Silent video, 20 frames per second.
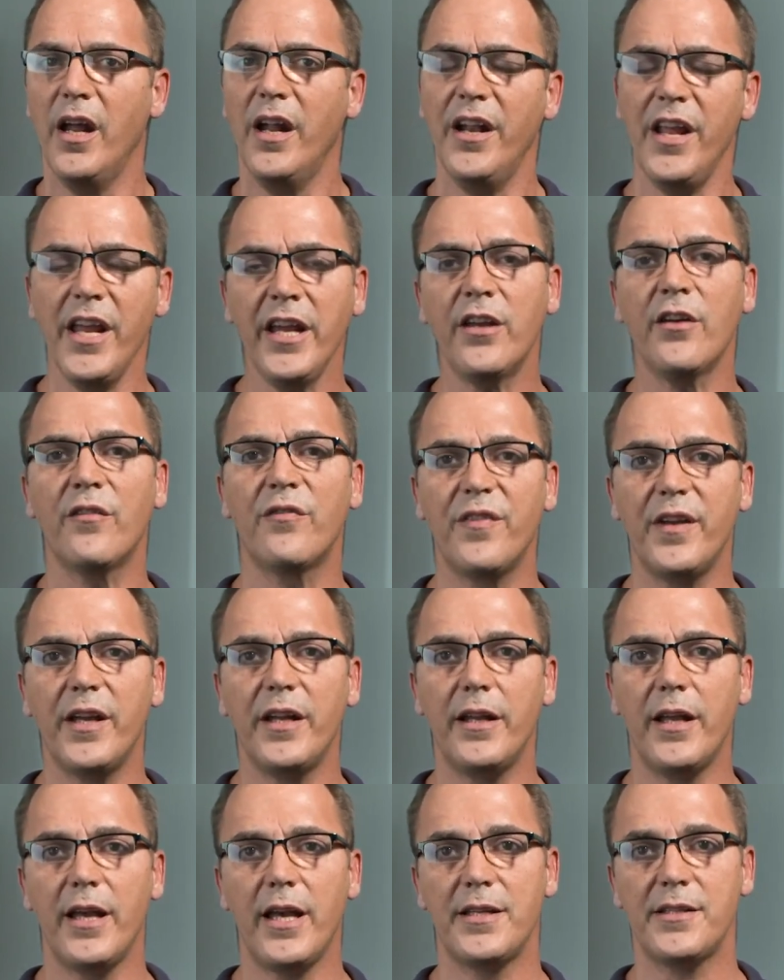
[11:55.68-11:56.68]
Think of
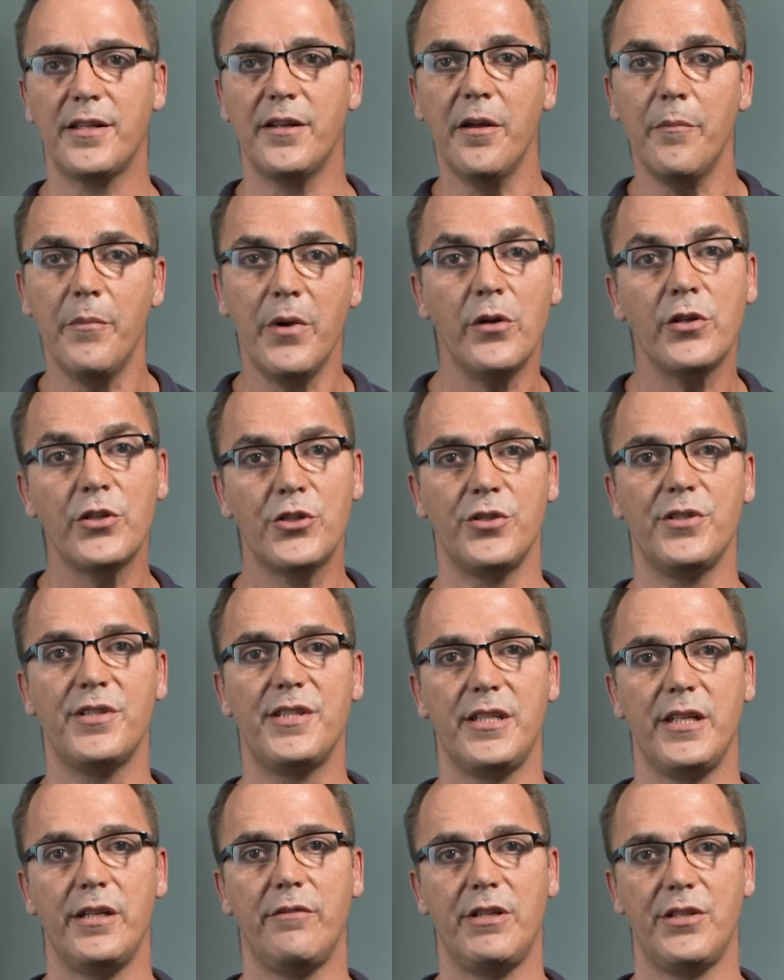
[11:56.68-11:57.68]
it as an
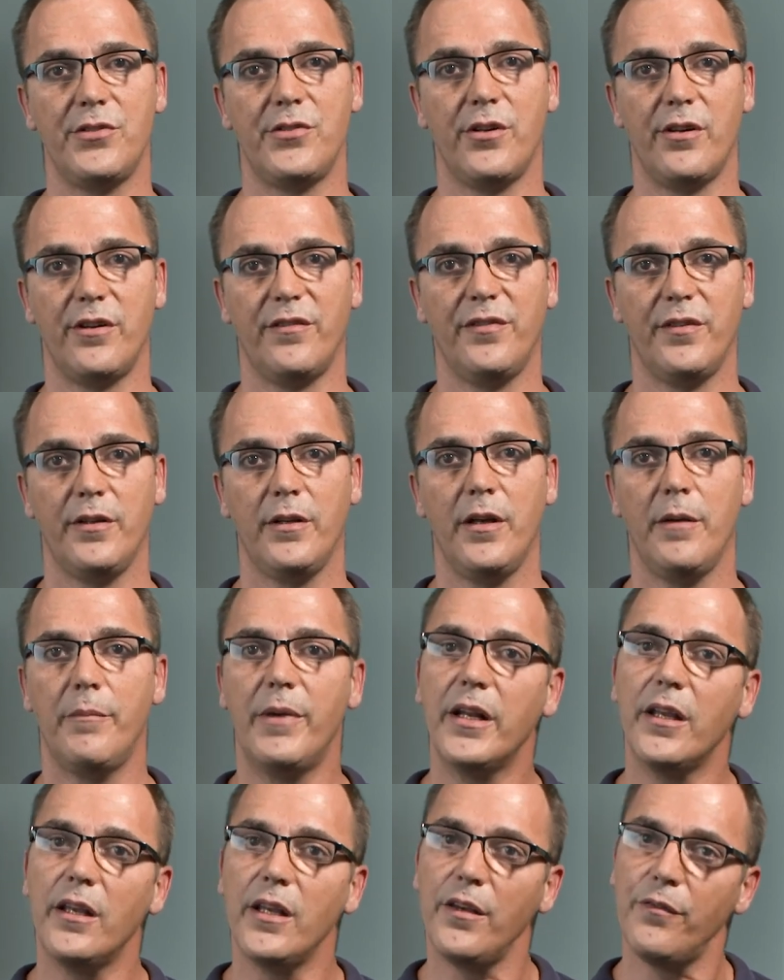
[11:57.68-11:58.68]
emergency reserve,
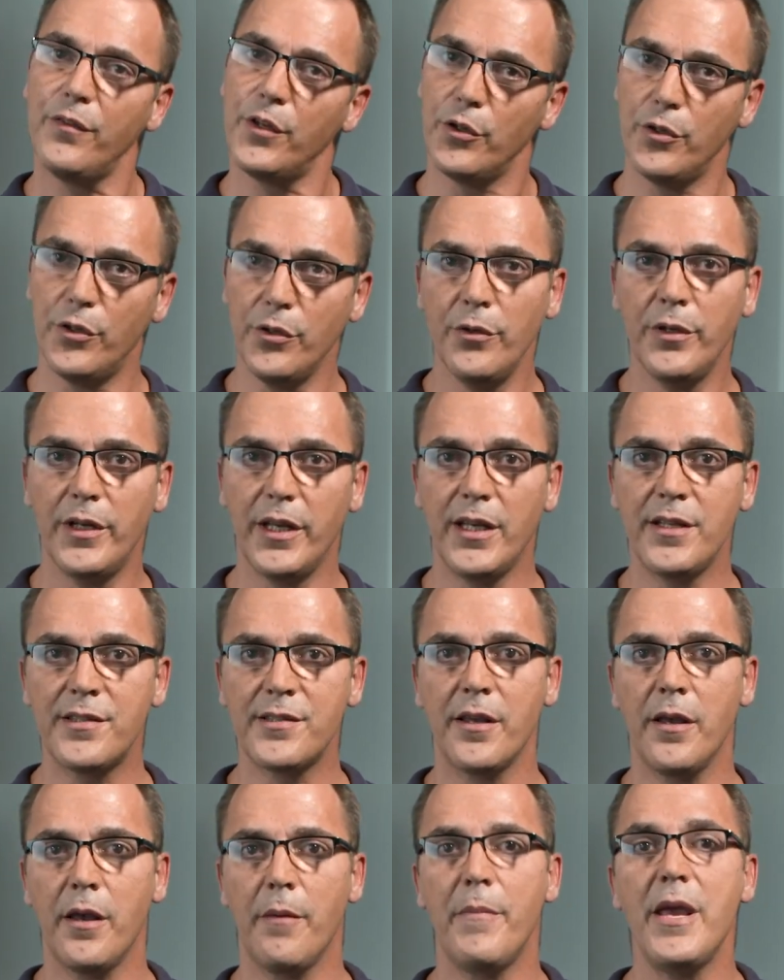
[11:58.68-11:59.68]
but if you do this,
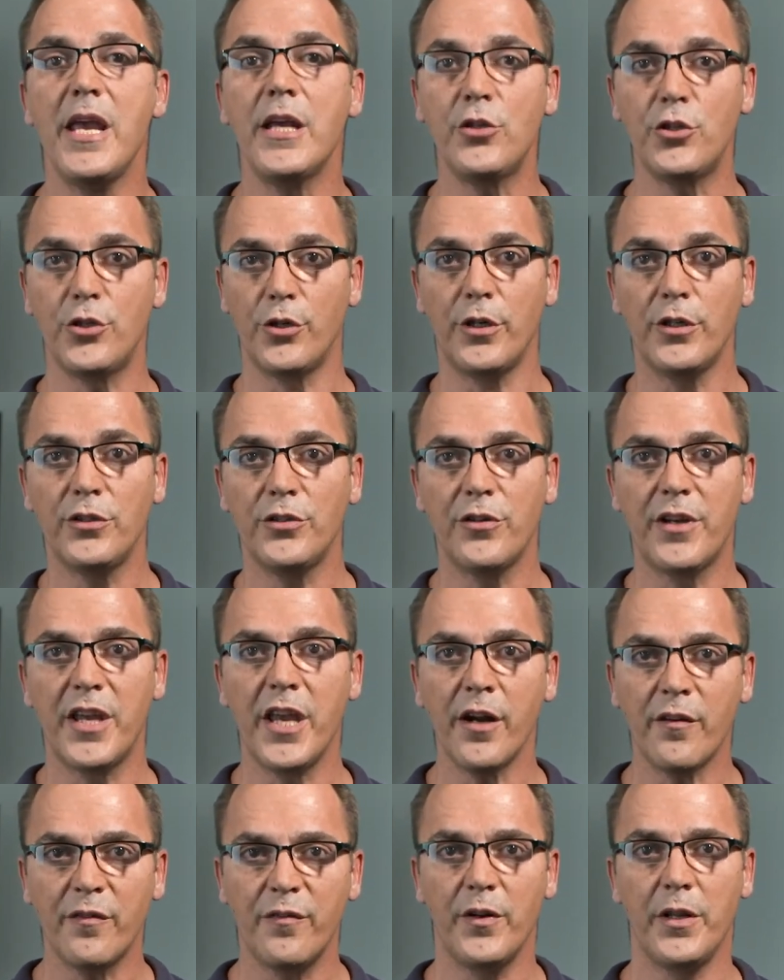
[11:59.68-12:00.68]
make sure to
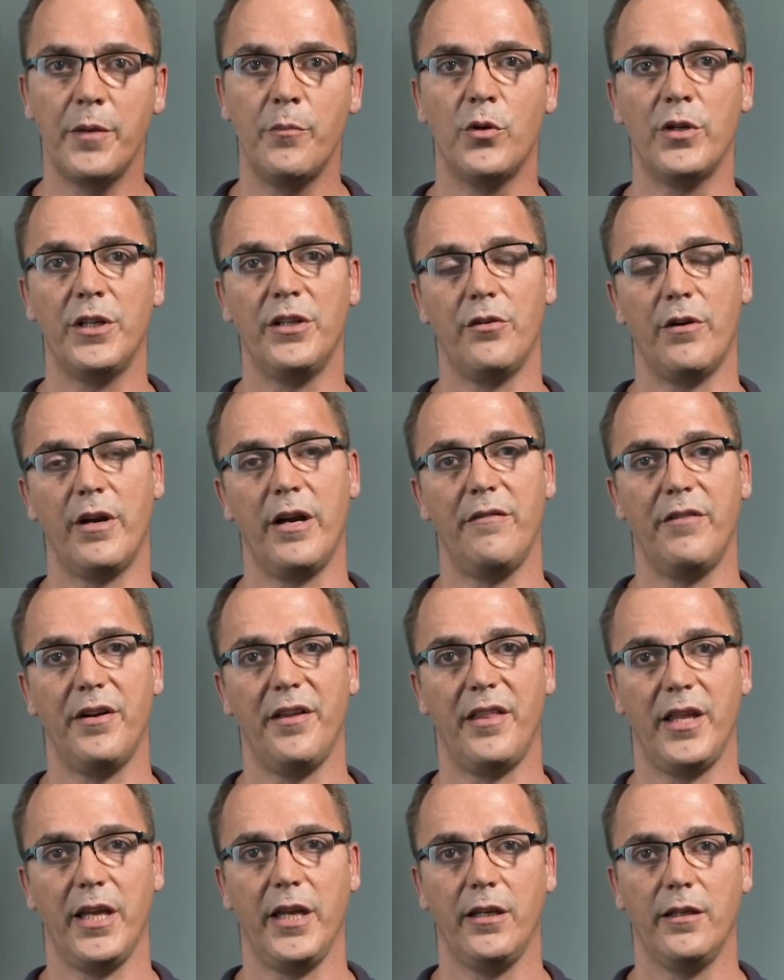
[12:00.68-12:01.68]
carefully monitor
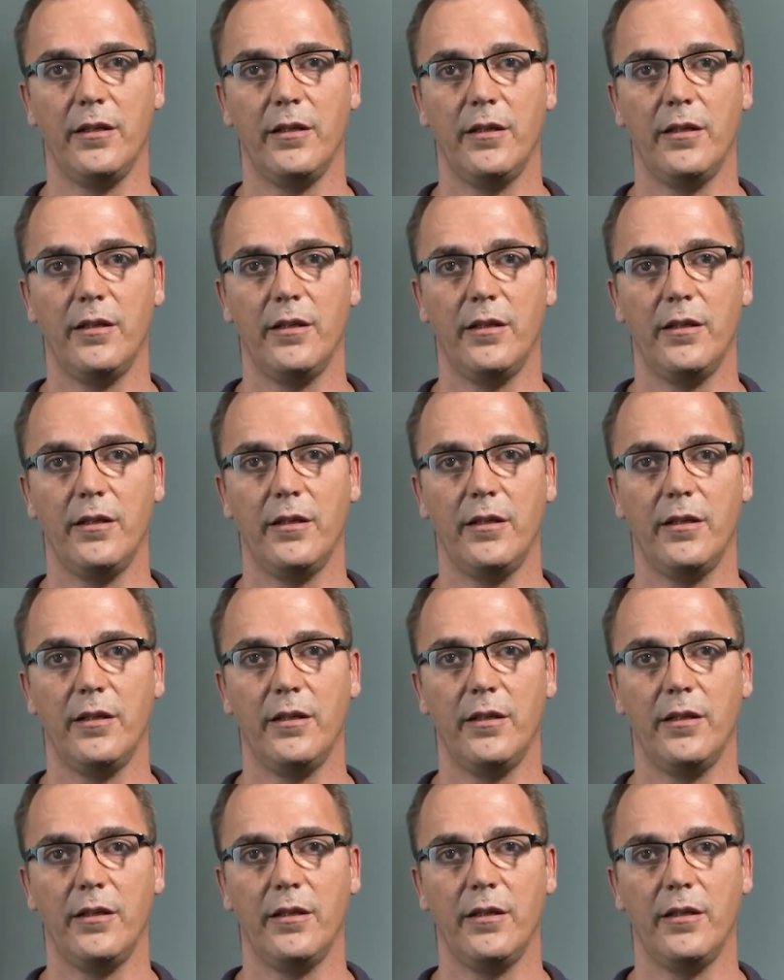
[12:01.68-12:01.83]
everything.